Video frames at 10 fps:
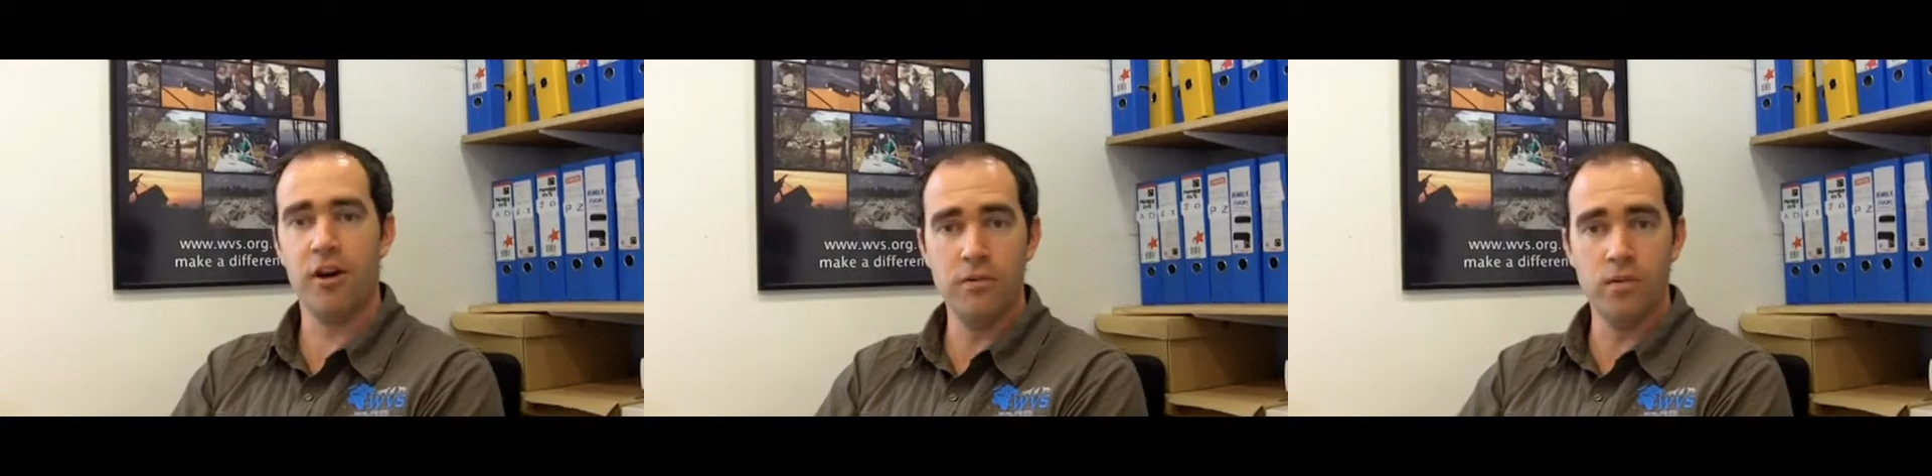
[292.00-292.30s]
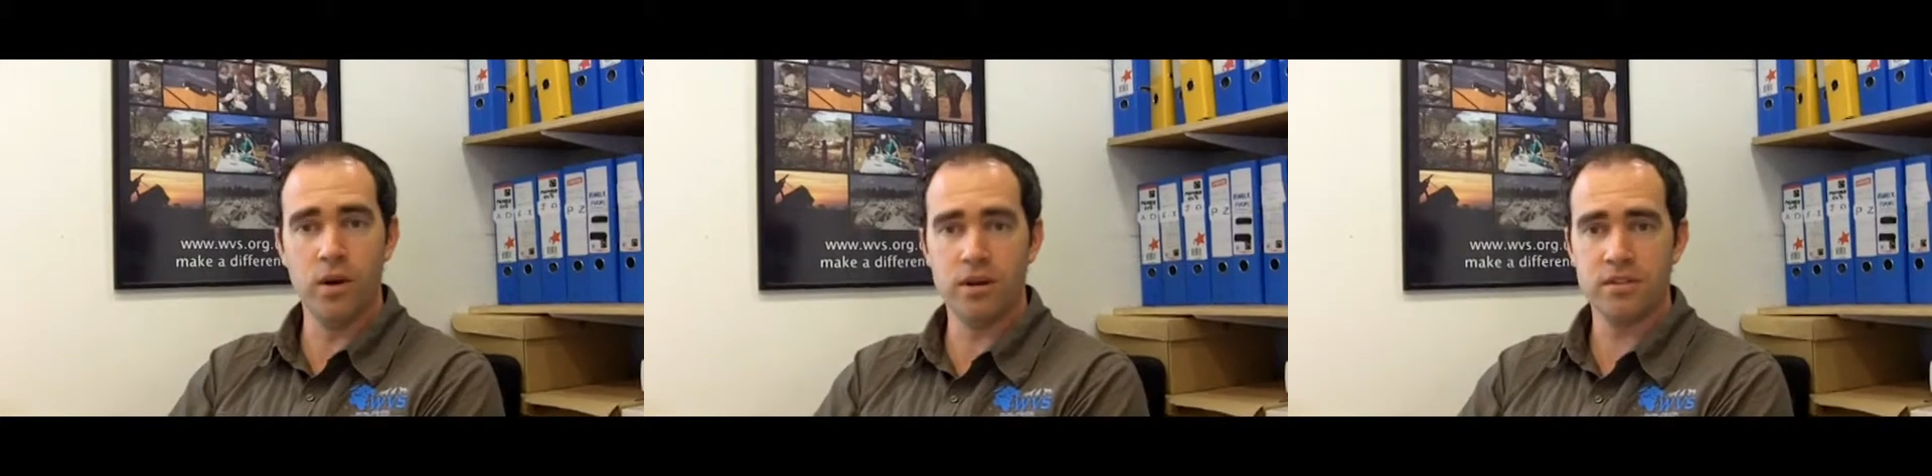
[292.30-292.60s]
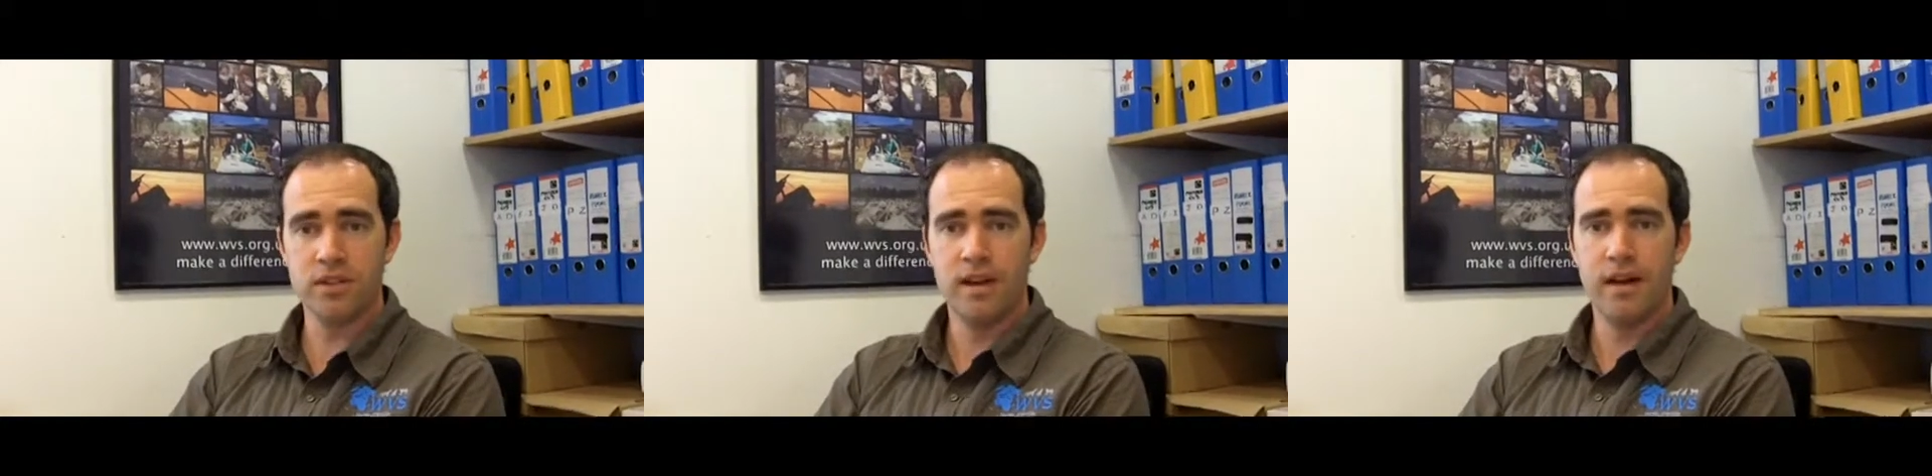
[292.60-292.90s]

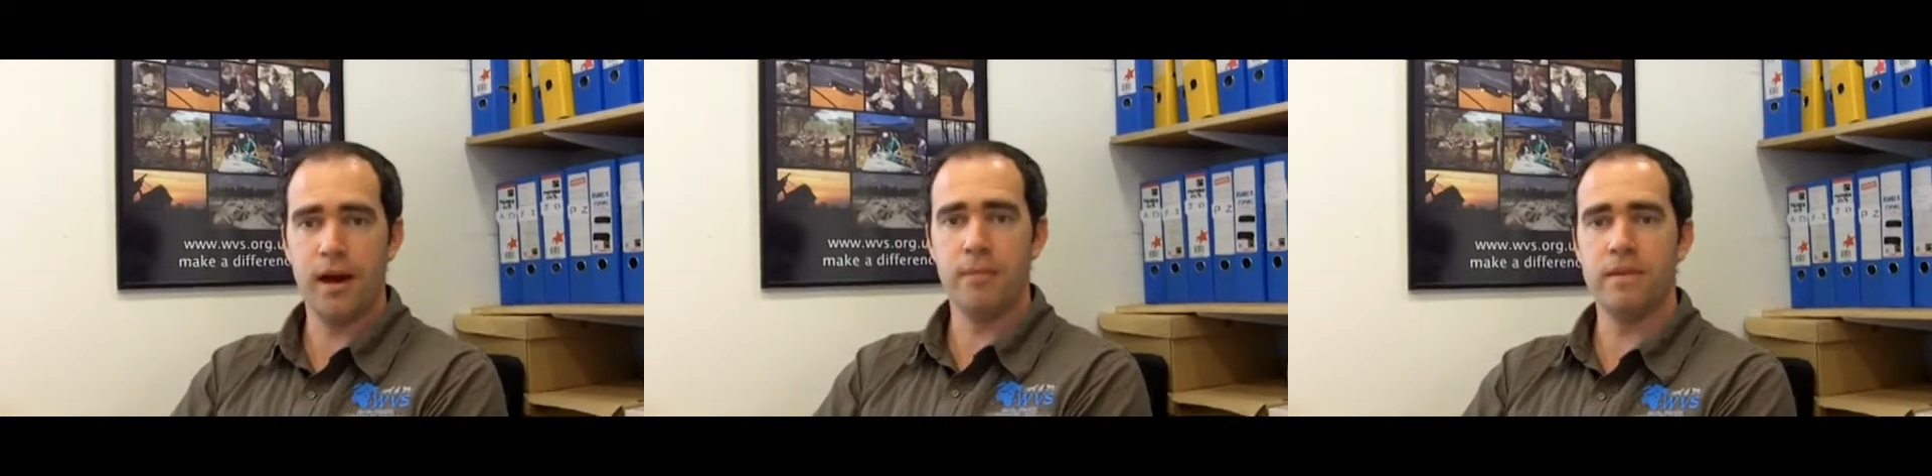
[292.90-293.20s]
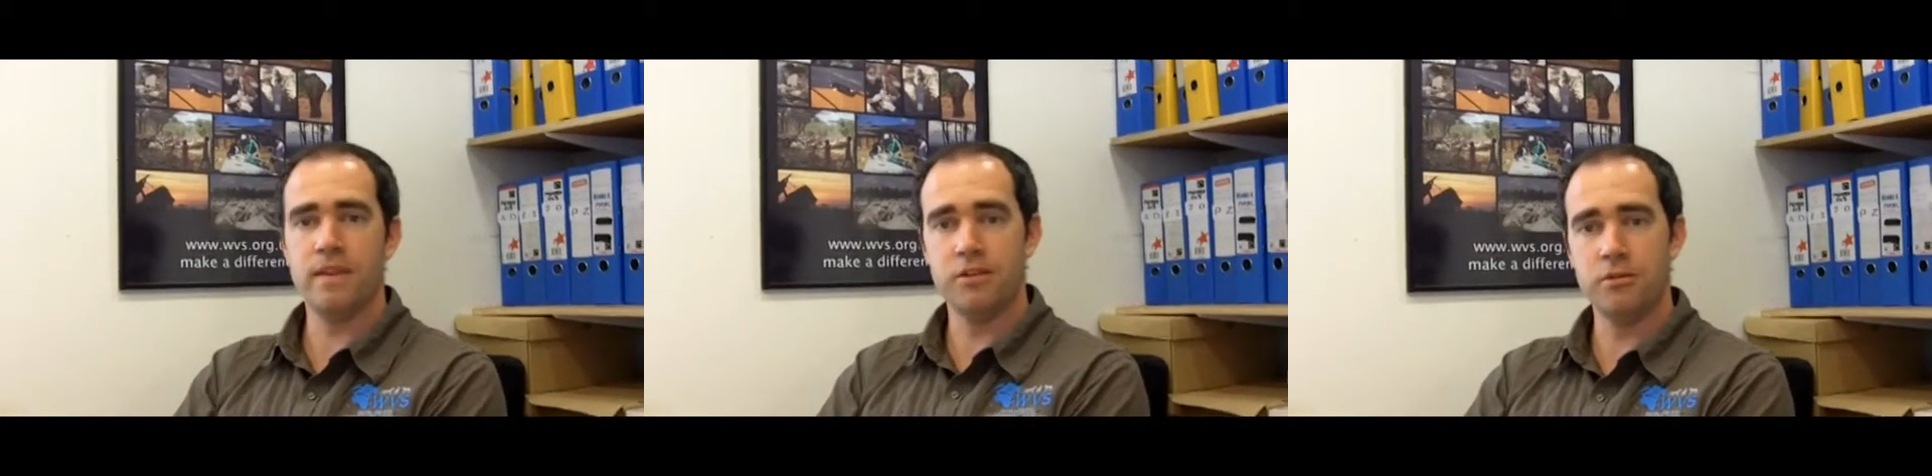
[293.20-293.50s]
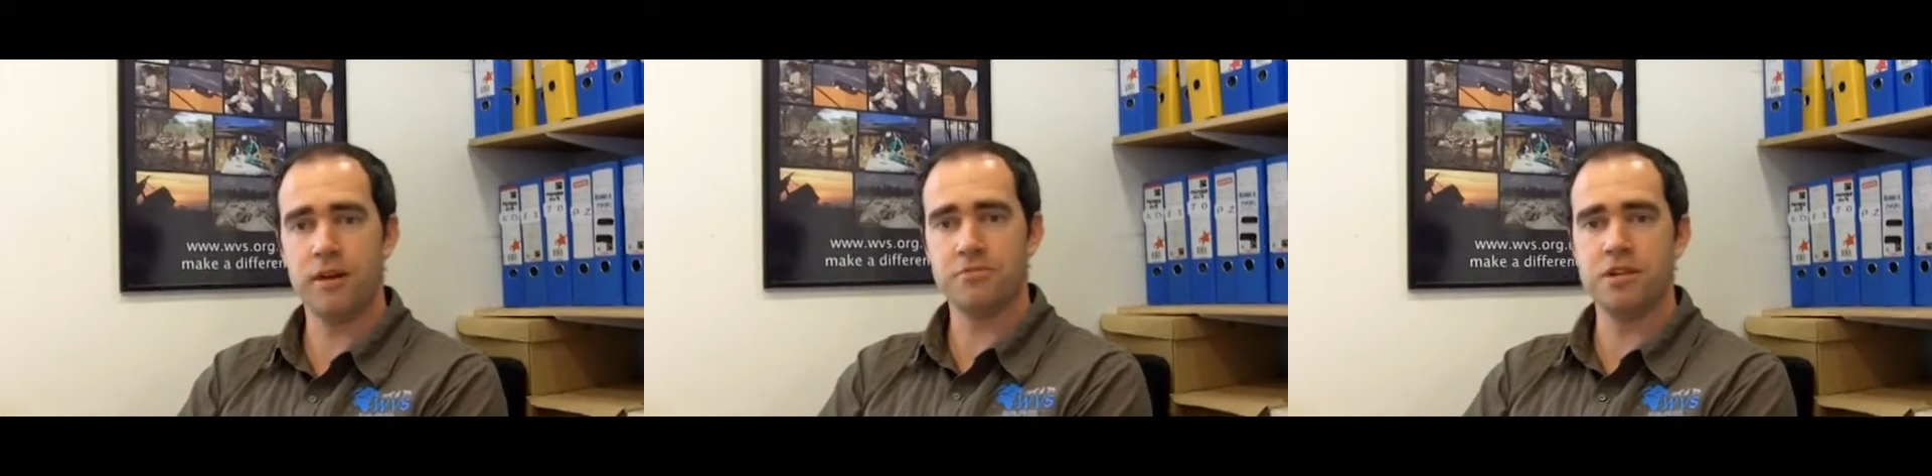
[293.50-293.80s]
overworked and they do
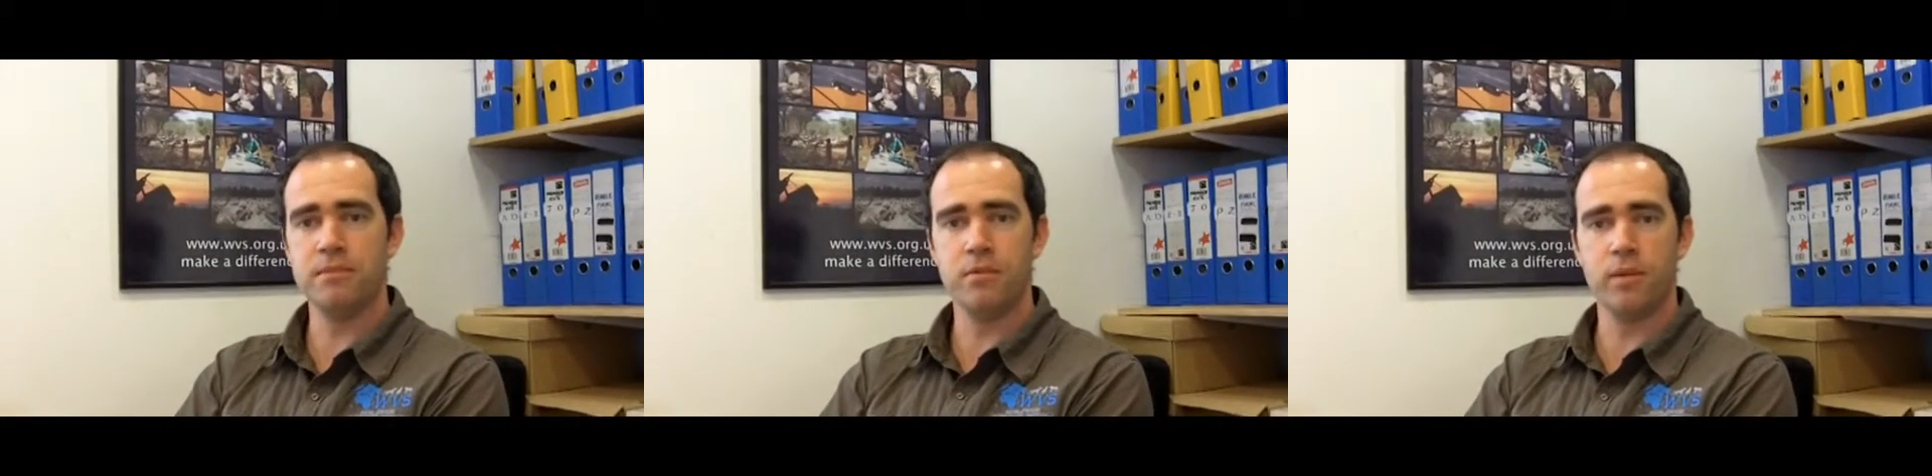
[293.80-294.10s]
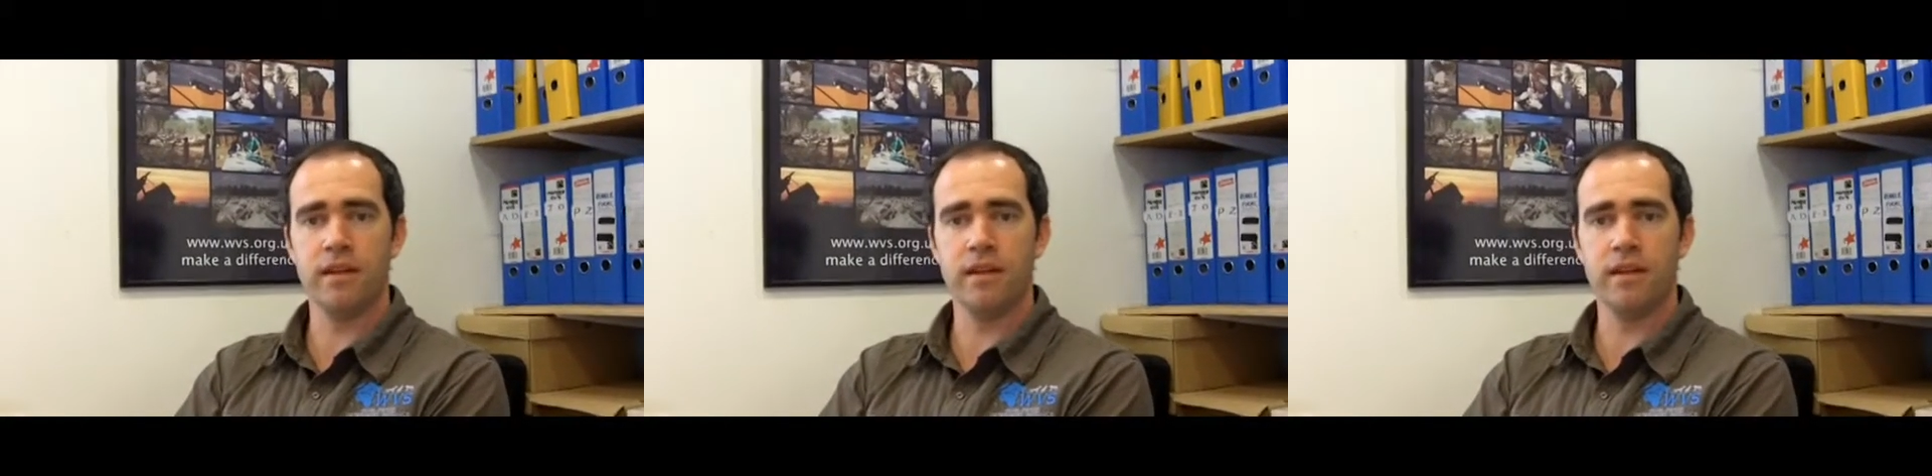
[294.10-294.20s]
have treatment when